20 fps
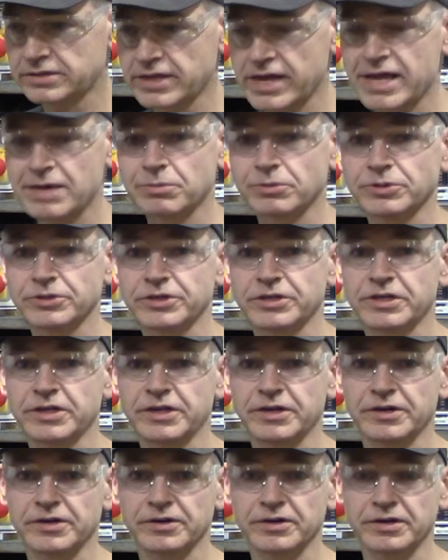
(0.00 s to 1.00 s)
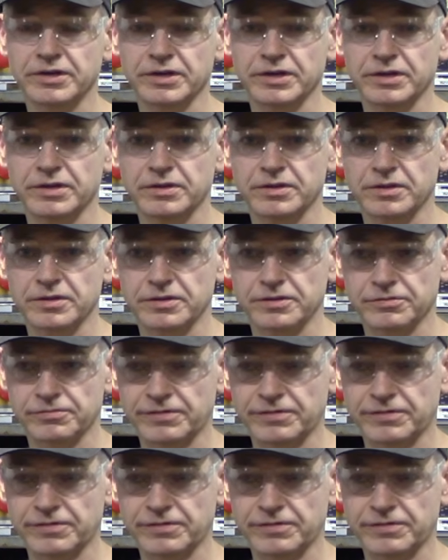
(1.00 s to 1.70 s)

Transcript: table in here and the